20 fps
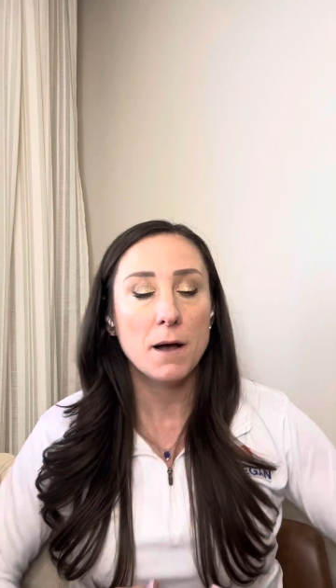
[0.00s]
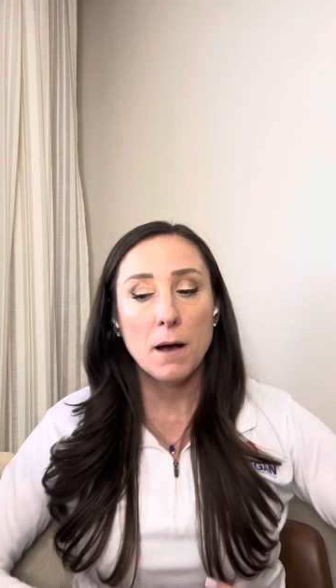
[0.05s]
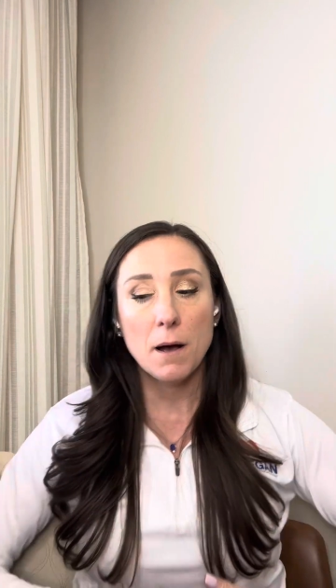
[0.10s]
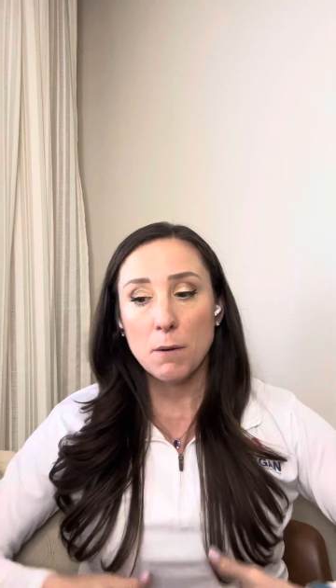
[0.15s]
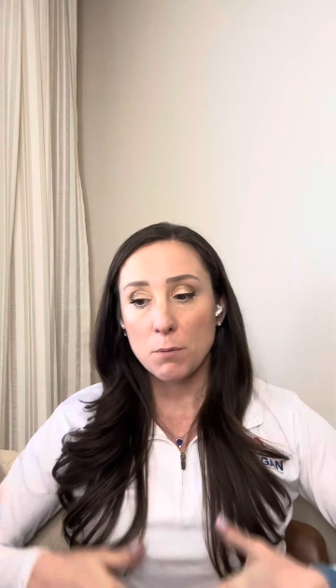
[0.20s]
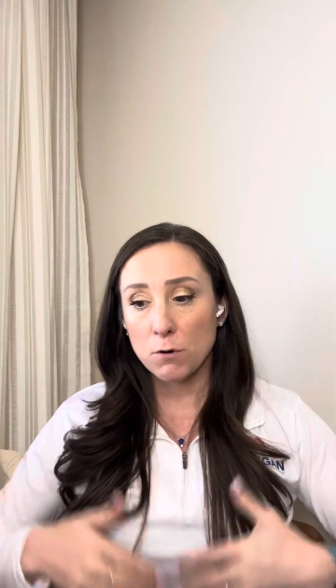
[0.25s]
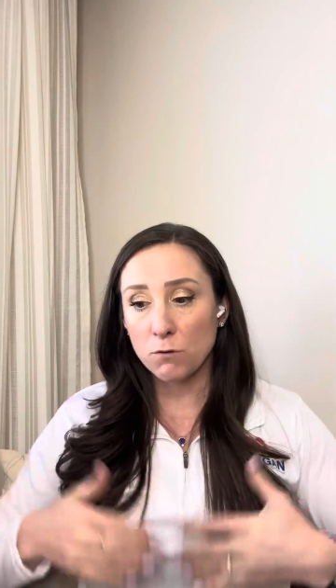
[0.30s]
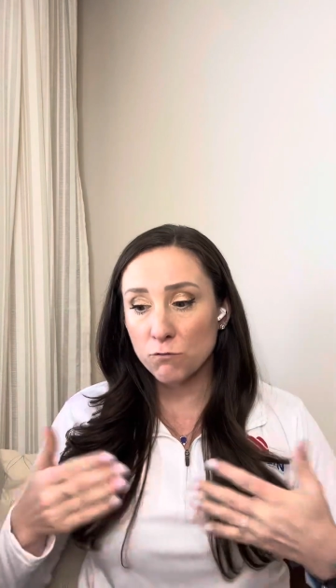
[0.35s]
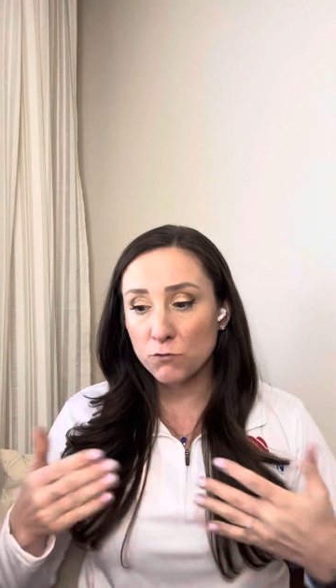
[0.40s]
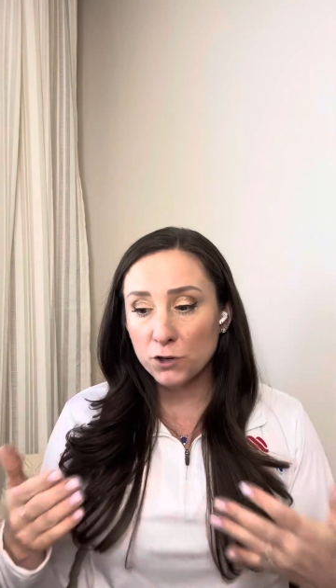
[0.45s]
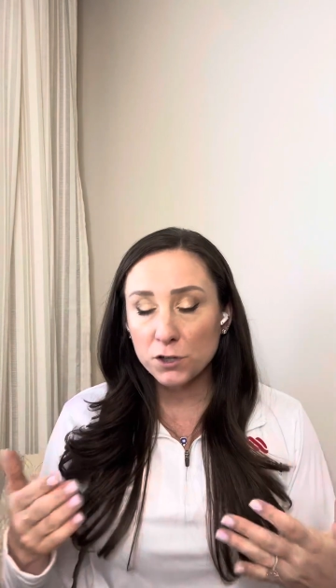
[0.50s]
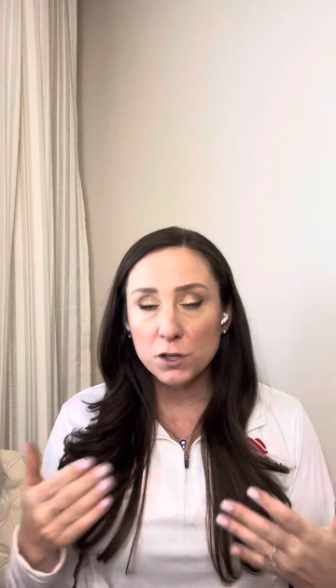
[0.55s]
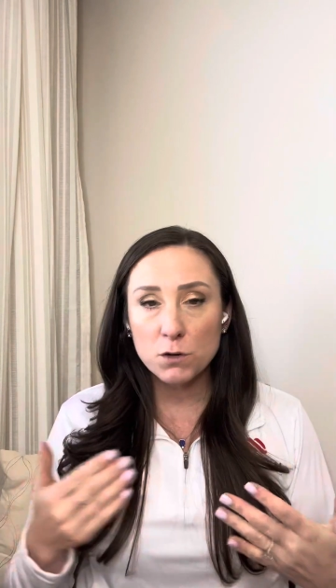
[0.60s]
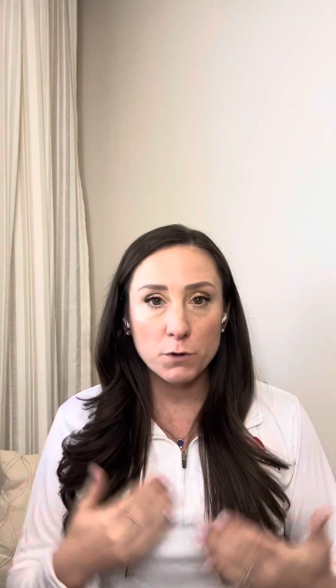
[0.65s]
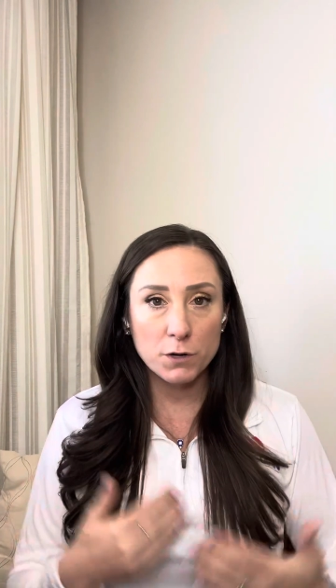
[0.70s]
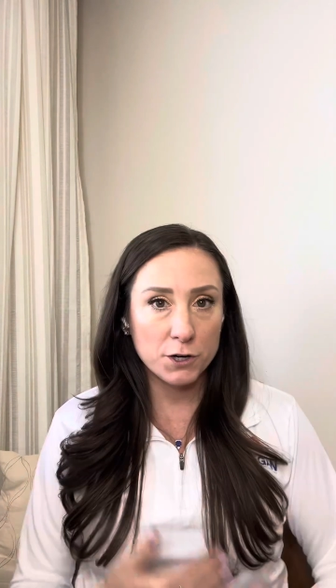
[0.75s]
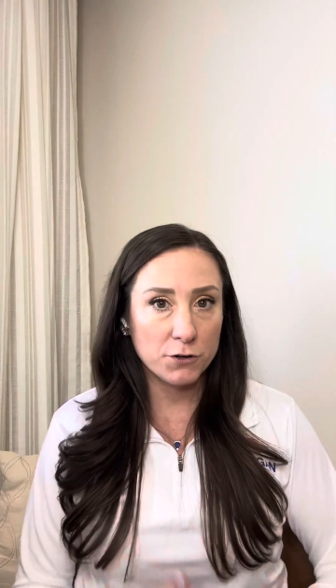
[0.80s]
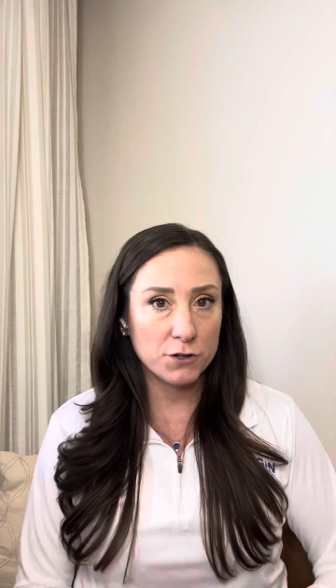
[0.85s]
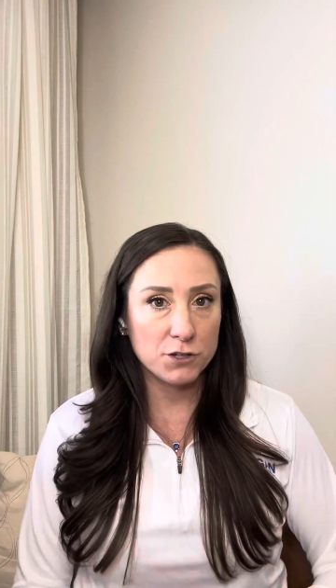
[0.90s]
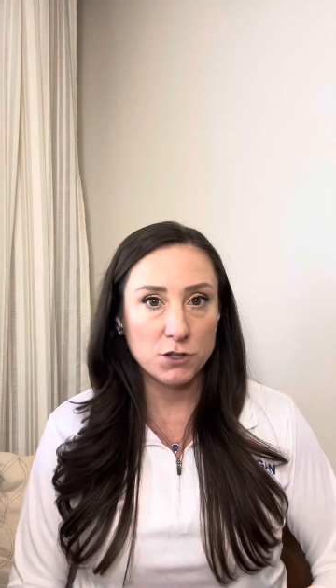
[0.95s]
But really
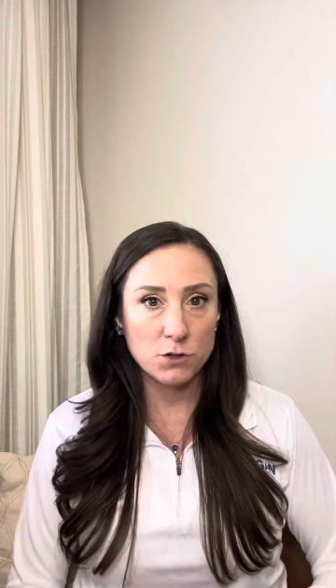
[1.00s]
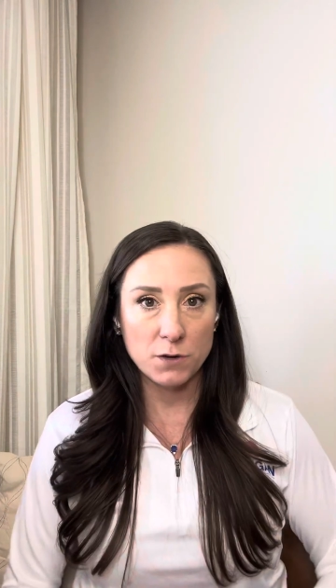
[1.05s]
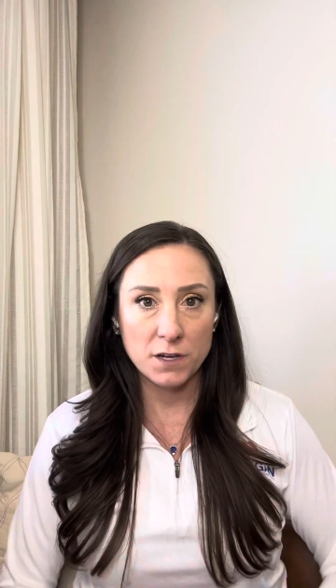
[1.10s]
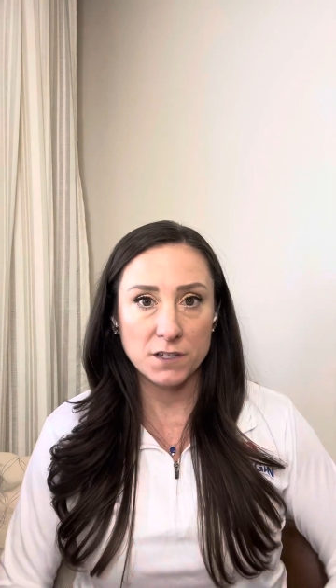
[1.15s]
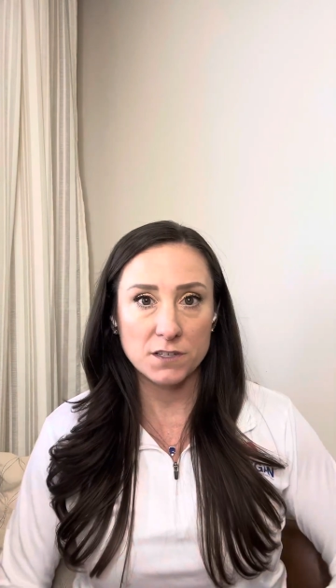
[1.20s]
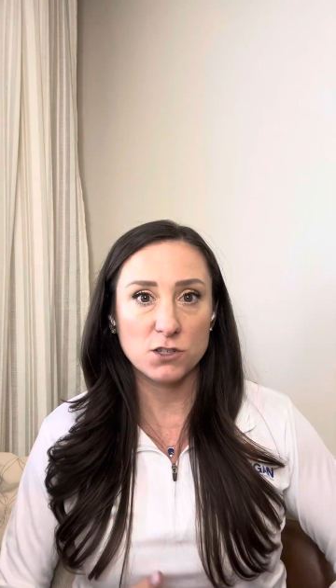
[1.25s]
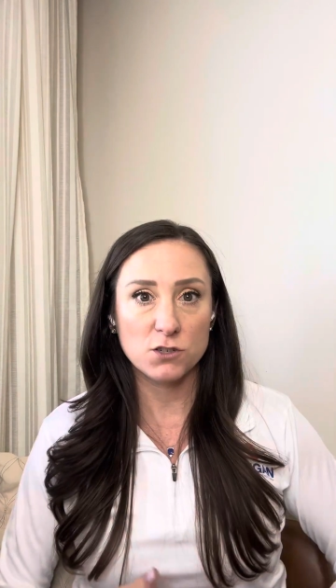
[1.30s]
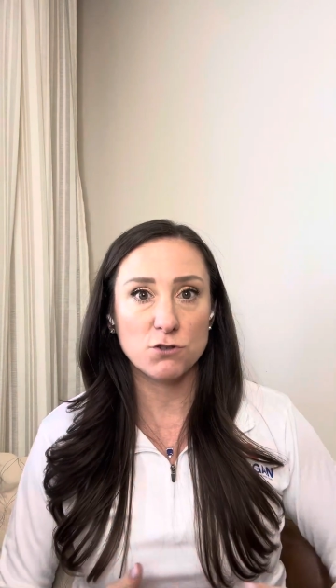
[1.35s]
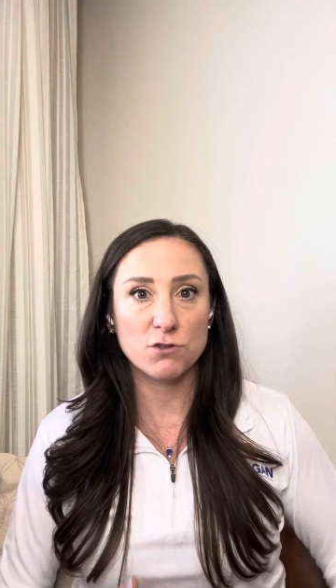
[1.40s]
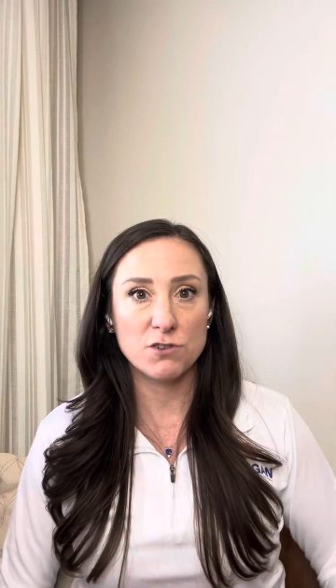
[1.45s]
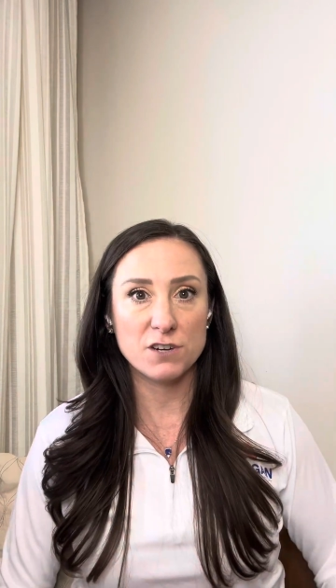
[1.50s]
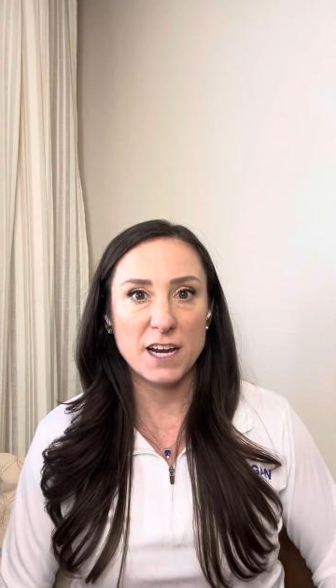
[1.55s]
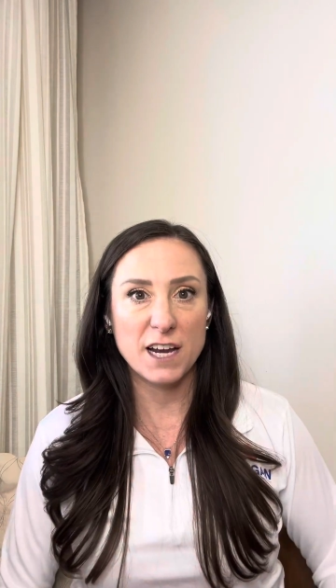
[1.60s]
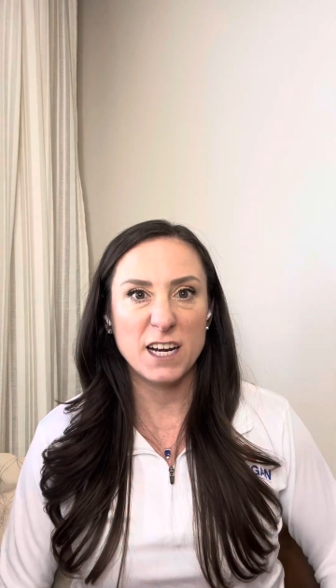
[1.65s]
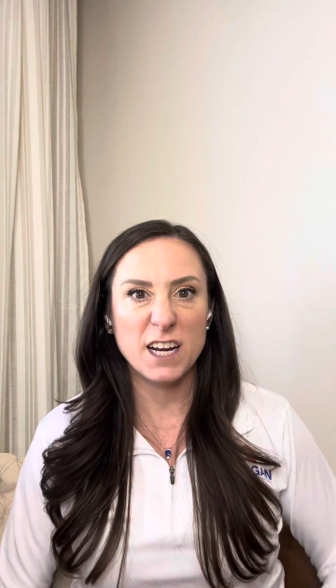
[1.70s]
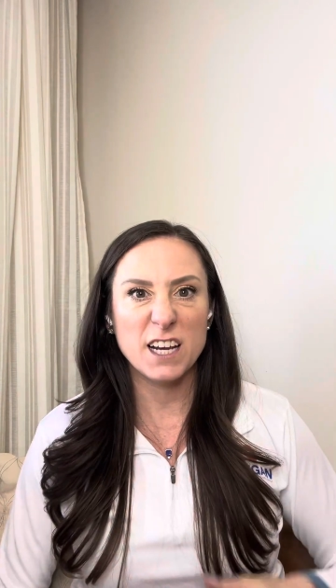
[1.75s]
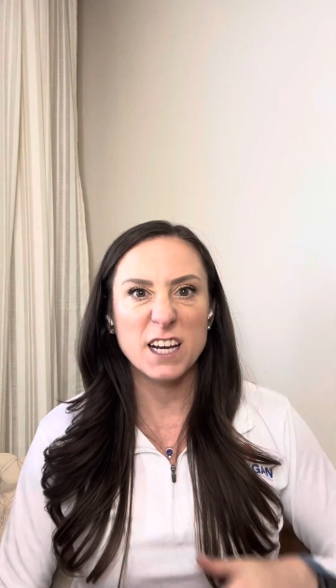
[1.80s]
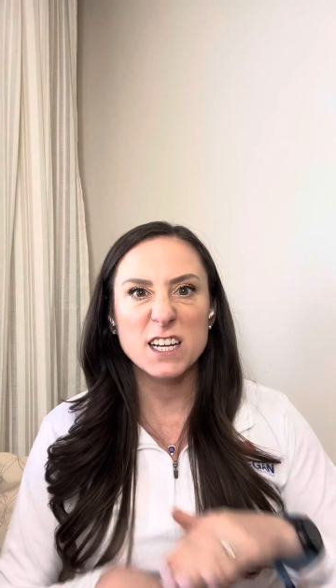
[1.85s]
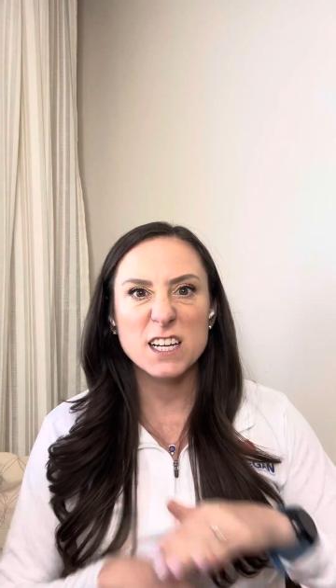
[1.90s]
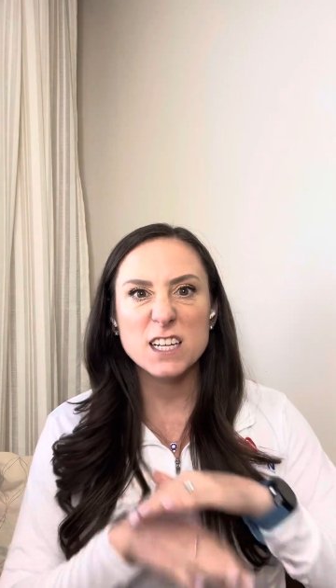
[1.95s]
what you're doing is creating an